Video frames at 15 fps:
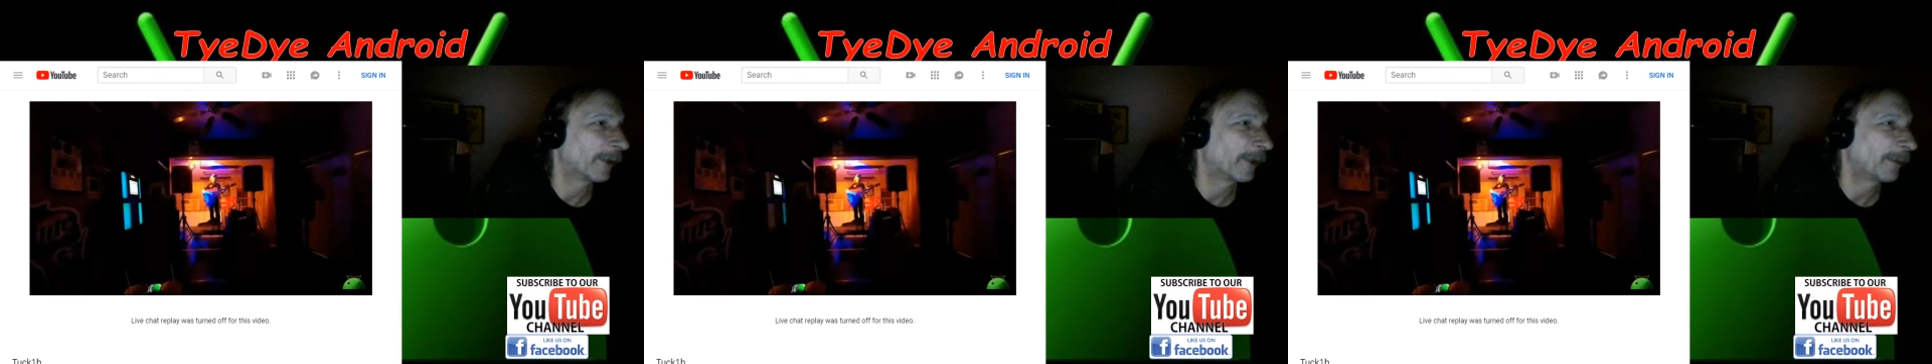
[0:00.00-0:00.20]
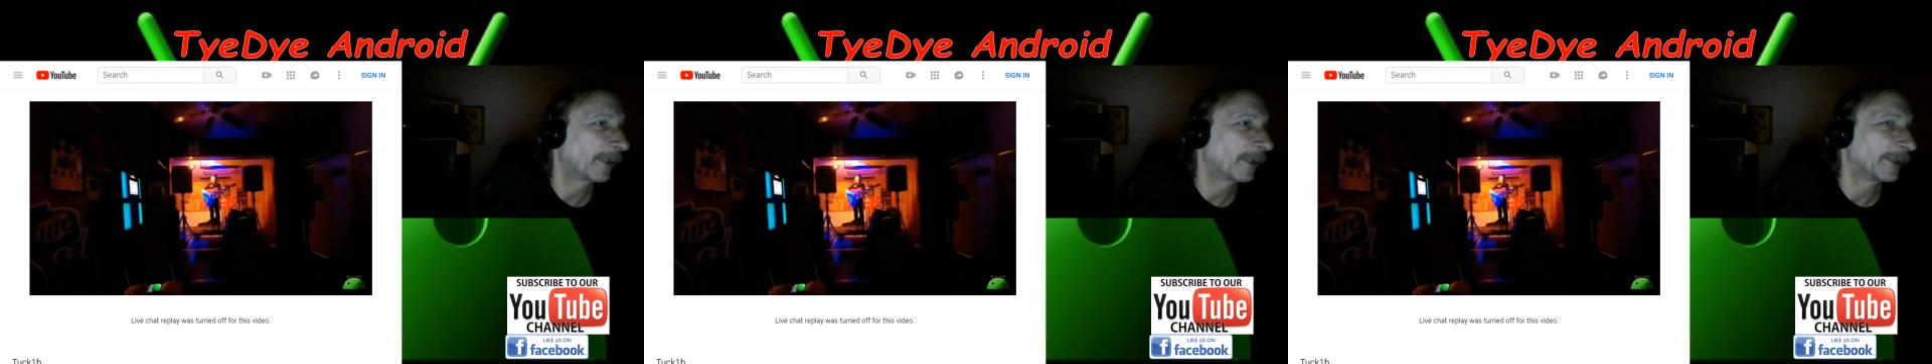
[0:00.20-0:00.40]

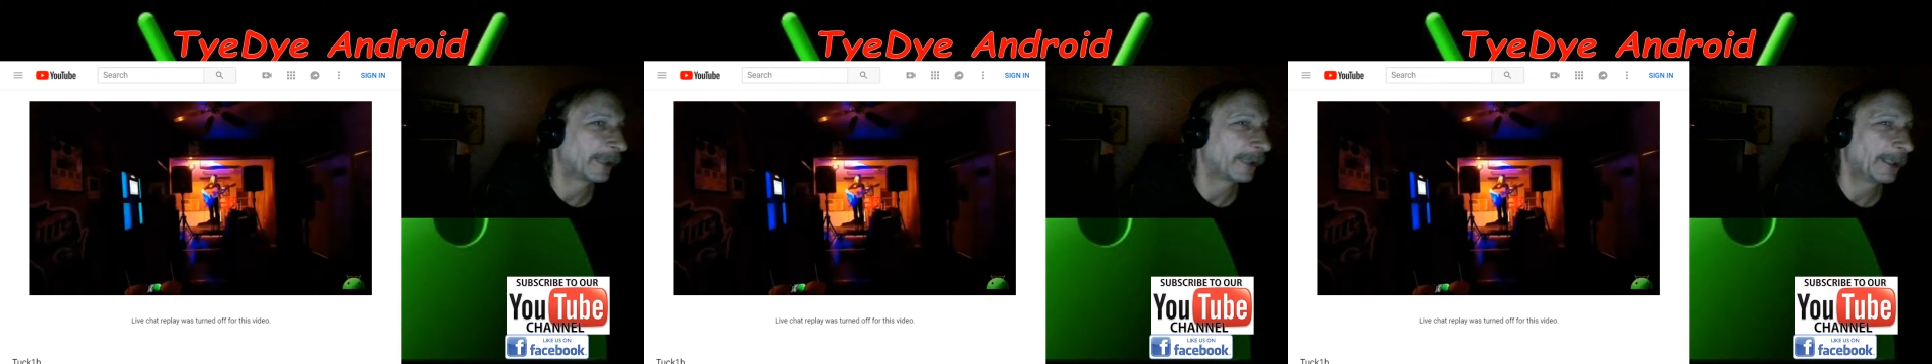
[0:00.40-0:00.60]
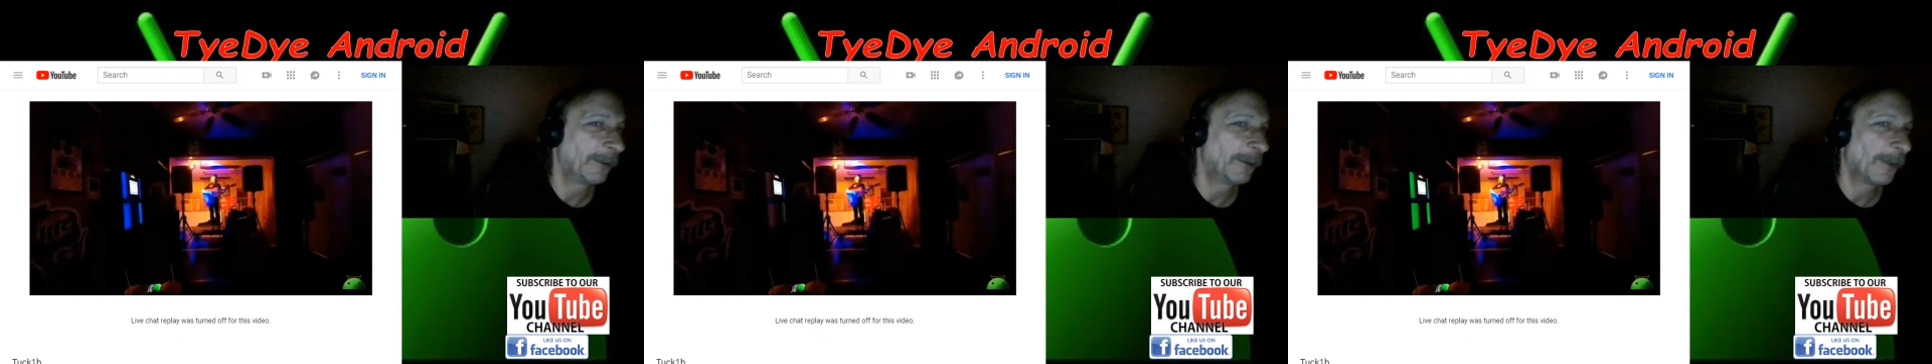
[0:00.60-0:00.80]
because I
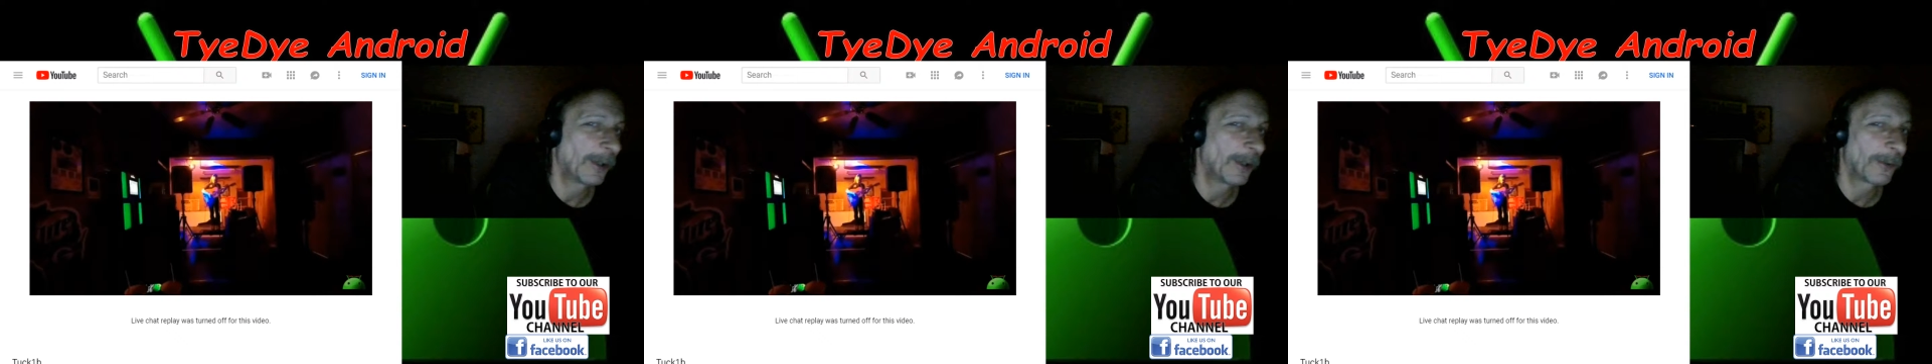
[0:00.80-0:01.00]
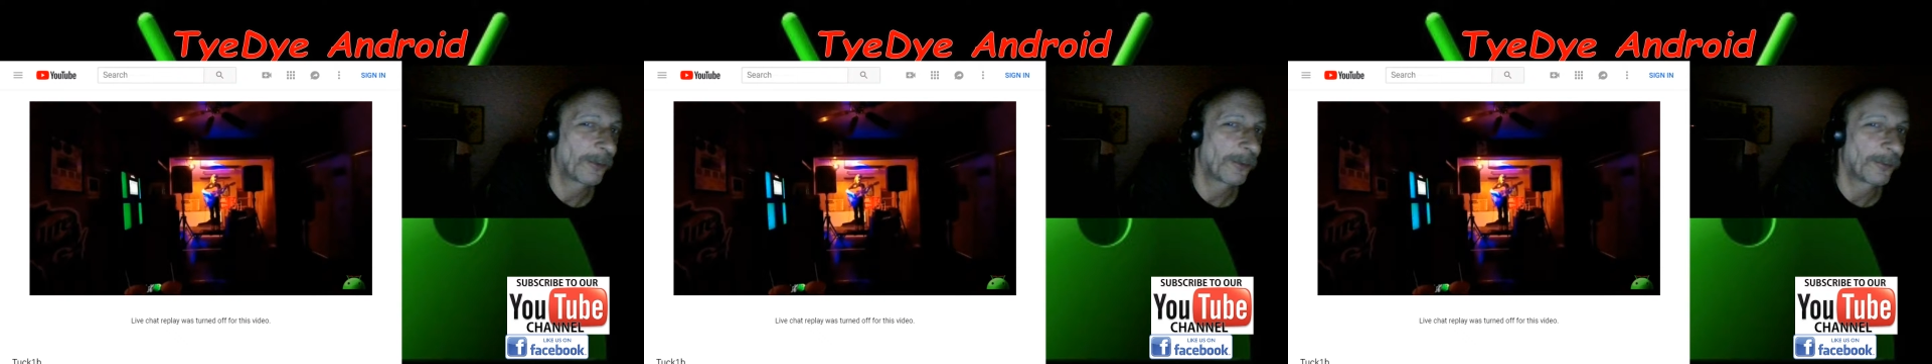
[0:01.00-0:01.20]
didn't want to
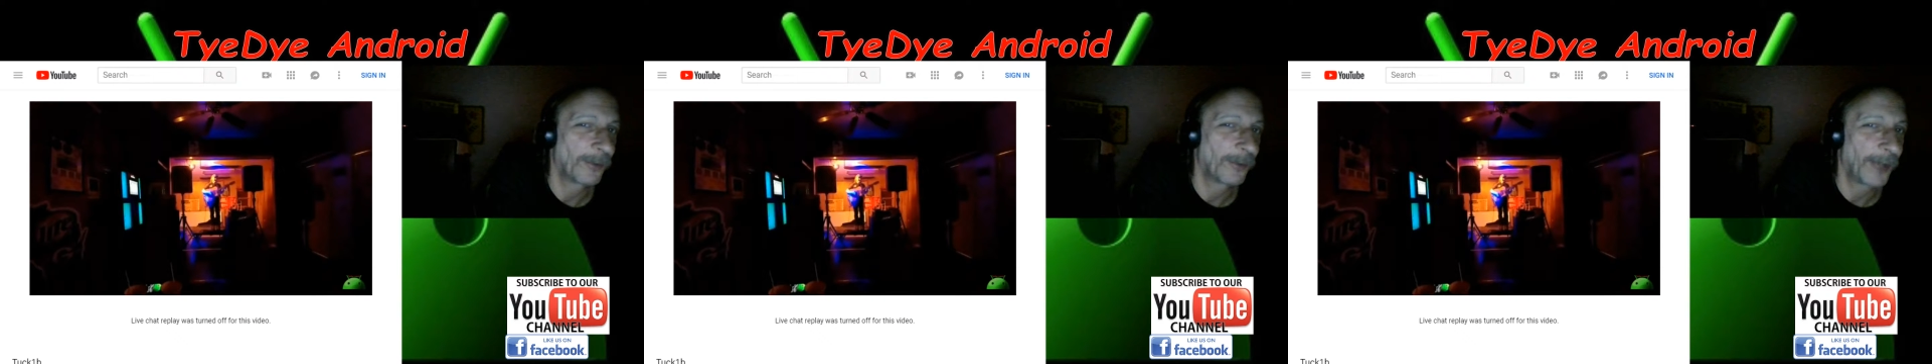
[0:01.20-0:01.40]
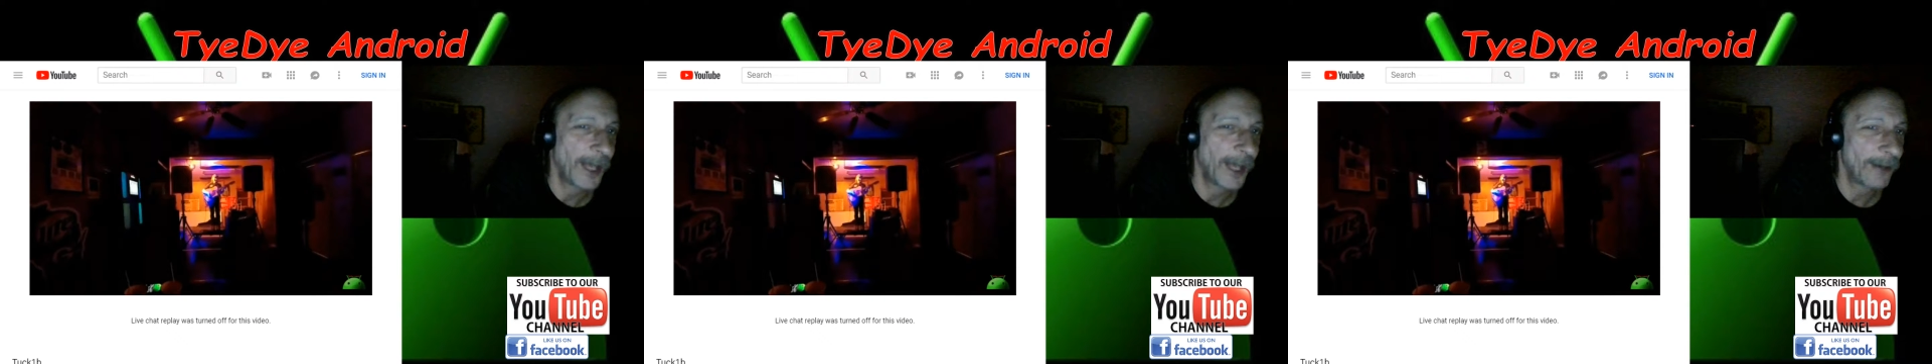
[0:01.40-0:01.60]
go through
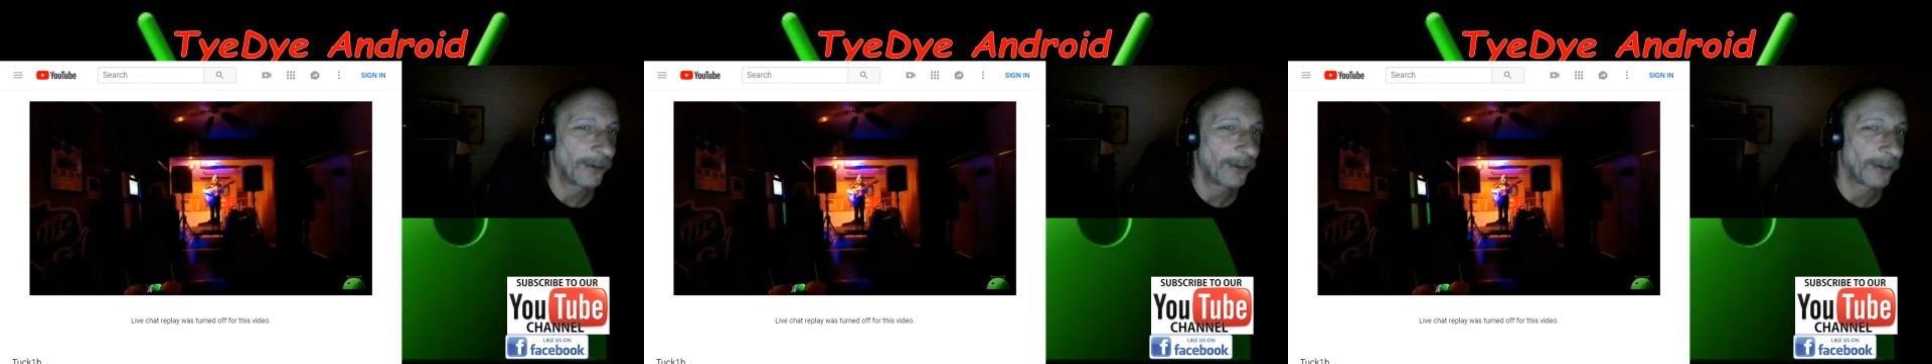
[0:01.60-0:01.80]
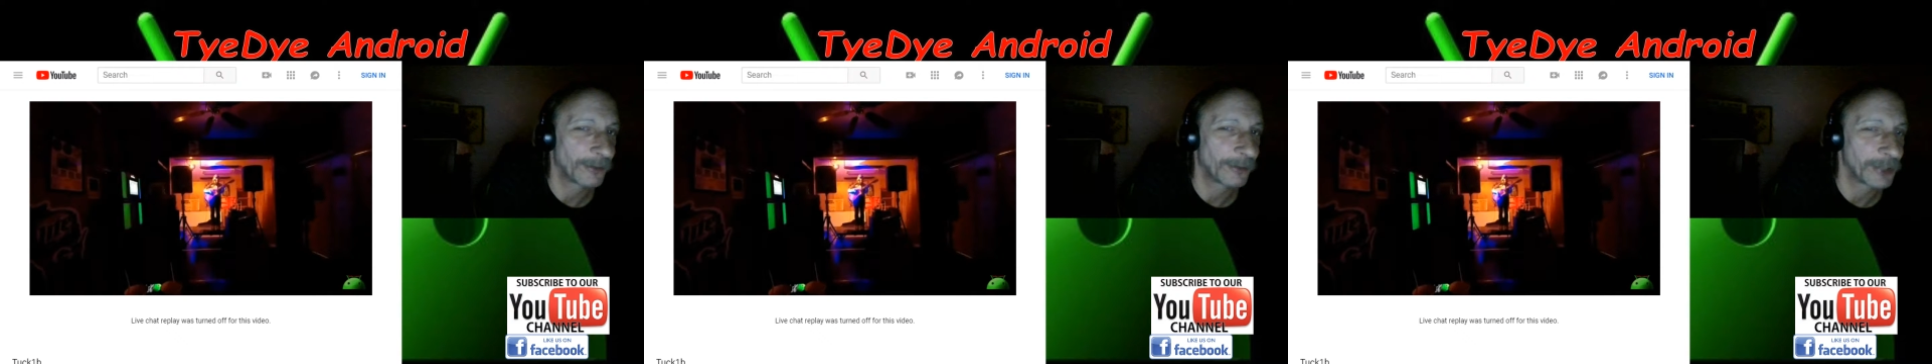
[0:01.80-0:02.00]
the
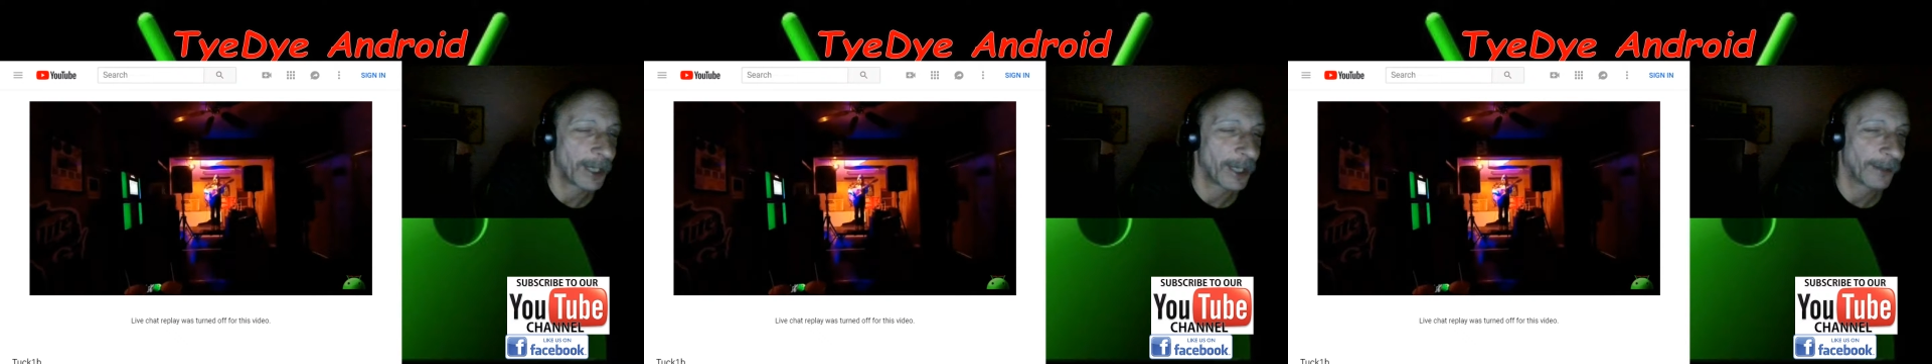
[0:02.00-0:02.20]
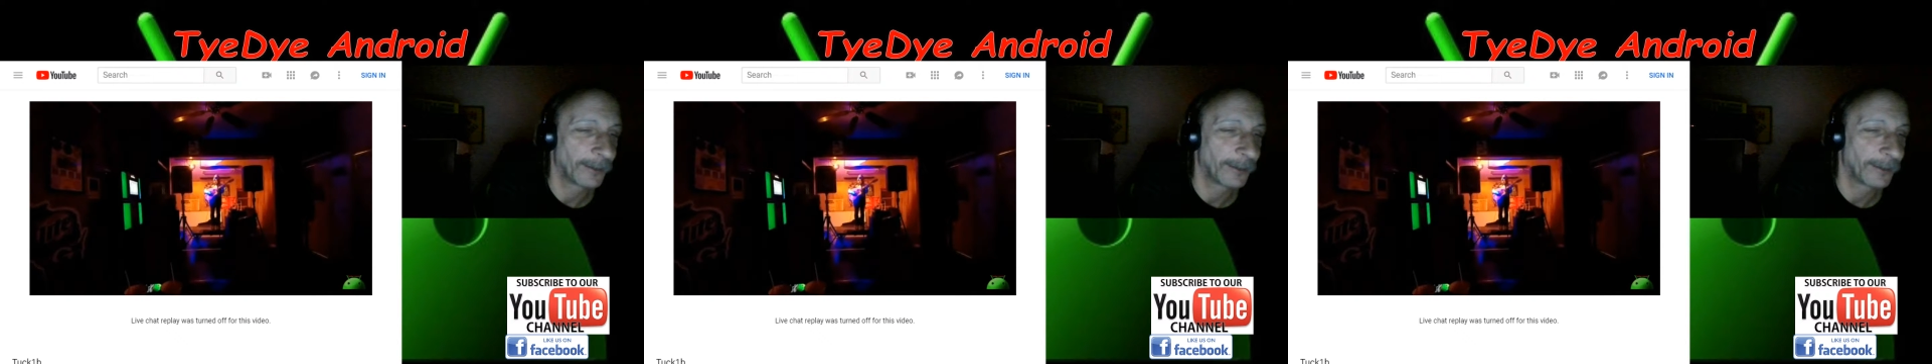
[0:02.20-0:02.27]
analog jack.